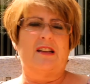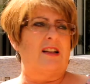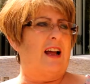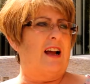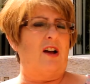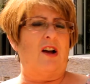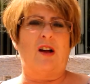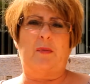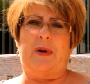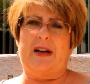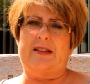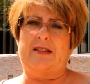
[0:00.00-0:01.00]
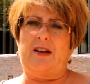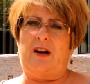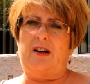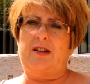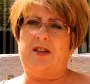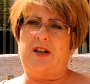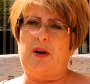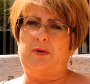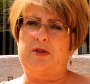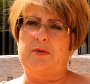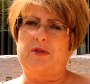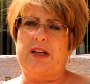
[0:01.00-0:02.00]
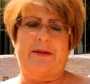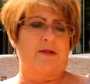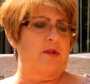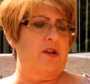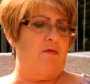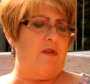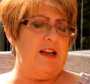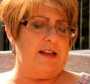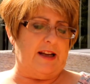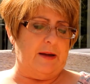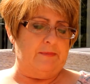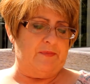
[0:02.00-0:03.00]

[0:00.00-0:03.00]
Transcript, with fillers: they're like hardbacks, they're hard to hold sometimes when you're reading.